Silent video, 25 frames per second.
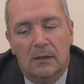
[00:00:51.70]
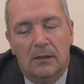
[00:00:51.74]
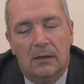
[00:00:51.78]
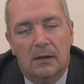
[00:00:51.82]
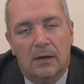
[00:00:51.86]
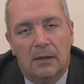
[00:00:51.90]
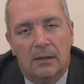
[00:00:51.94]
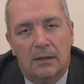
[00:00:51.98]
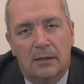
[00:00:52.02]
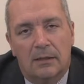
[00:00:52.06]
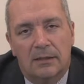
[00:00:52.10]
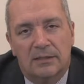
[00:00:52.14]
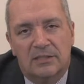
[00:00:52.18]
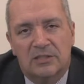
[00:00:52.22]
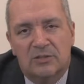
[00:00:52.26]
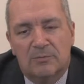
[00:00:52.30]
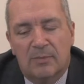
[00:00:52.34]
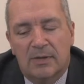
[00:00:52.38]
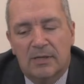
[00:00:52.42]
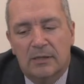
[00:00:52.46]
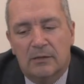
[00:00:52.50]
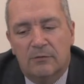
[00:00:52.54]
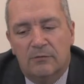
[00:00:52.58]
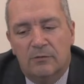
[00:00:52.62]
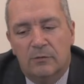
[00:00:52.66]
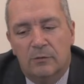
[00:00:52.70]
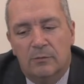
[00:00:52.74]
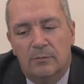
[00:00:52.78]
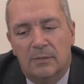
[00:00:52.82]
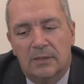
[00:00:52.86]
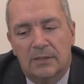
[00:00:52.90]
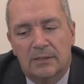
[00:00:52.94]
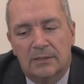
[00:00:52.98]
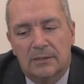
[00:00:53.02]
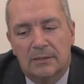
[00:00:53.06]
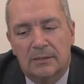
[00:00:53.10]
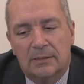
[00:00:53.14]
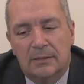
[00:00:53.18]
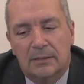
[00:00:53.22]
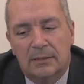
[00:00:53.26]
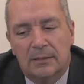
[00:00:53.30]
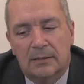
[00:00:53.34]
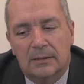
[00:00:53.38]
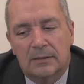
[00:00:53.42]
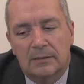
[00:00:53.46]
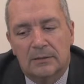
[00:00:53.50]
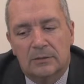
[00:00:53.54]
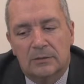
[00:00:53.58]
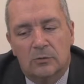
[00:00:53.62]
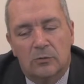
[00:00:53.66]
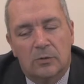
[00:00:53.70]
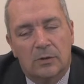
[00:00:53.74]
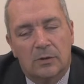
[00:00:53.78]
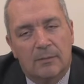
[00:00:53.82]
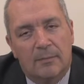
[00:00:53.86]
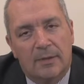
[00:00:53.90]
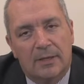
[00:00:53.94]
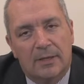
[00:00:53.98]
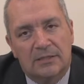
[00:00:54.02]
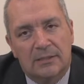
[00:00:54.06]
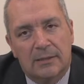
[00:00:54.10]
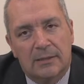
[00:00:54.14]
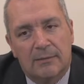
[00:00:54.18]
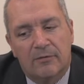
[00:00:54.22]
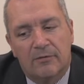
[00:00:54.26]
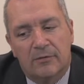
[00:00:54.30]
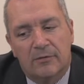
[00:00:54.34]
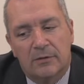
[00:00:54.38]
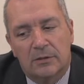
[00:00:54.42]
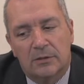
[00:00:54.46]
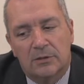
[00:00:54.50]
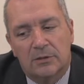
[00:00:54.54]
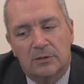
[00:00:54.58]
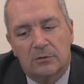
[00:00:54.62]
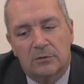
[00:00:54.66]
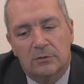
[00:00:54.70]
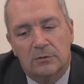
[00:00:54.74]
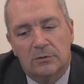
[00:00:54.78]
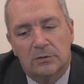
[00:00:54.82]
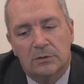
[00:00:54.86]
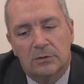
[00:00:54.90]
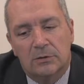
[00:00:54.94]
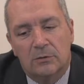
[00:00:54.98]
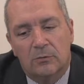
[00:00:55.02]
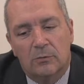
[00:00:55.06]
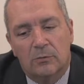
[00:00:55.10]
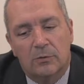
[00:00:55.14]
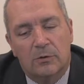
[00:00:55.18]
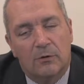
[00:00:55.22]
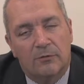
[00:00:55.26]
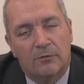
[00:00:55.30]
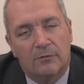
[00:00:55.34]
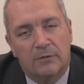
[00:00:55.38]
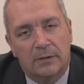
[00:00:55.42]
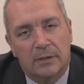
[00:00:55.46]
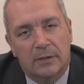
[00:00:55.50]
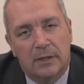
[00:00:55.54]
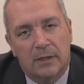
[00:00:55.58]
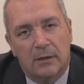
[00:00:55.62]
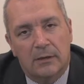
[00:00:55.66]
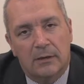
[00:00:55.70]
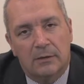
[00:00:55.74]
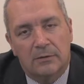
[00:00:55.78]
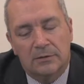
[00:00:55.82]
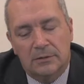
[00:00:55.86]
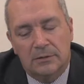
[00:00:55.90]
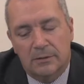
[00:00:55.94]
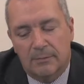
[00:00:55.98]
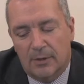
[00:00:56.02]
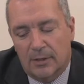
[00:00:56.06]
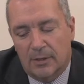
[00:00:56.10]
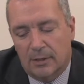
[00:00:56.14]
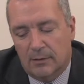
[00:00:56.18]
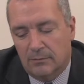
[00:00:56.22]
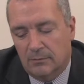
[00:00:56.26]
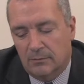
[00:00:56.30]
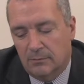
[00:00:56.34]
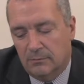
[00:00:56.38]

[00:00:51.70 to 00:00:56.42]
I'd like to spend a few minutes today talking about some of the issues we often get asked about.